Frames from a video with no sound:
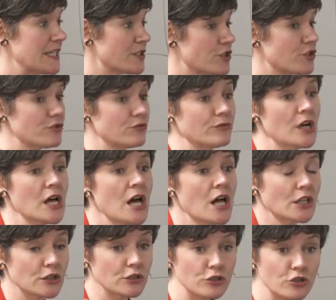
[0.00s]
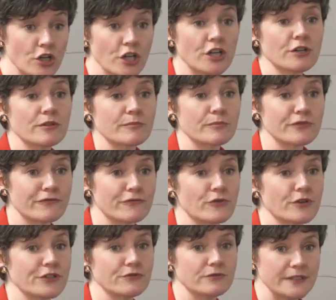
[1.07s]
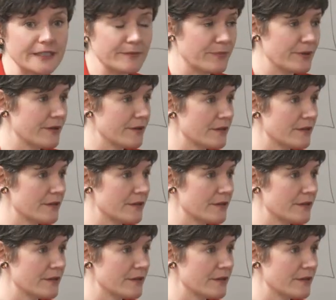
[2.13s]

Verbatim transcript: is to look before you leap.